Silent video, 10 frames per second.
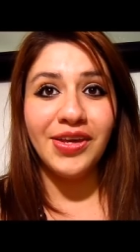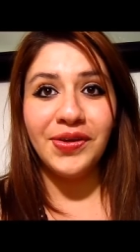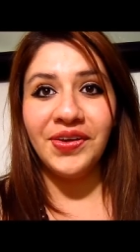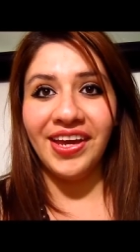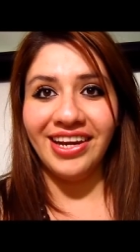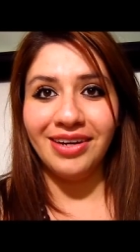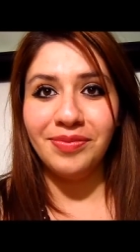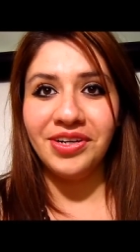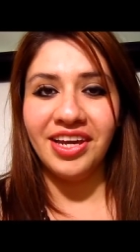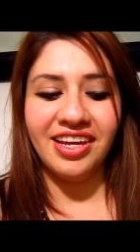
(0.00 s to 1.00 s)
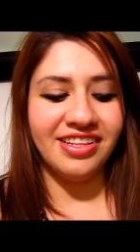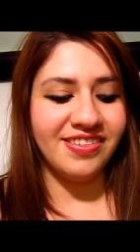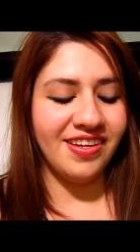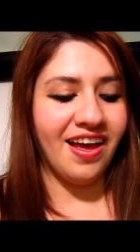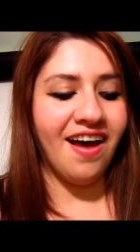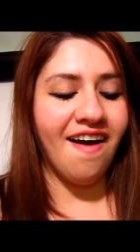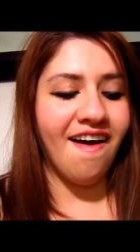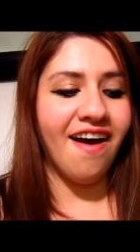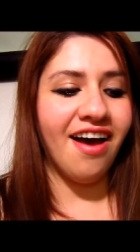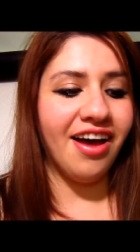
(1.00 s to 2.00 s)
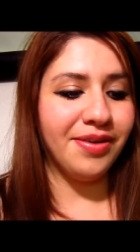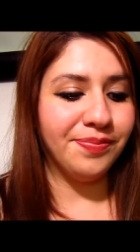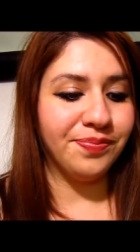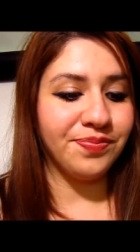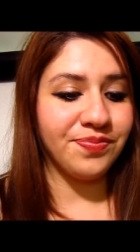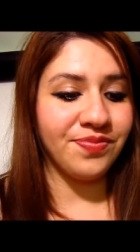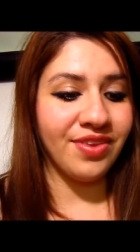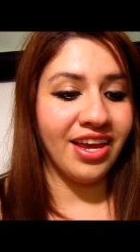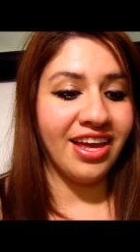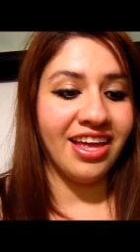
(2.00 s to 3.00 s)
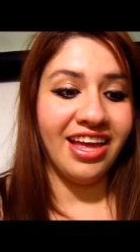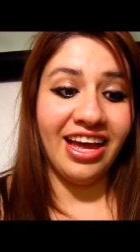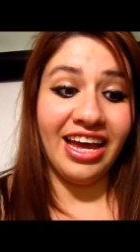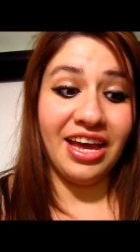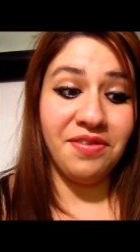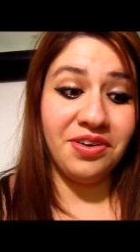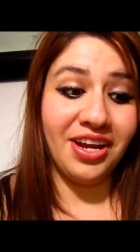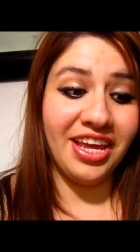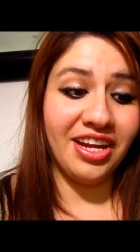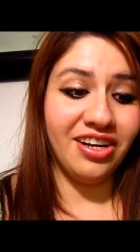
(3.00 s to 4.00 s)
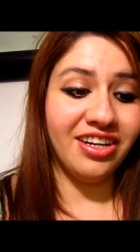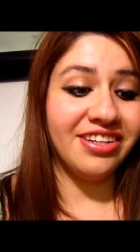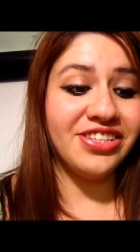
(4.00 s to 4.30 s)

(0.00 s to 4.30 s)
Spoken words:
Okay, number 8, I have it right here.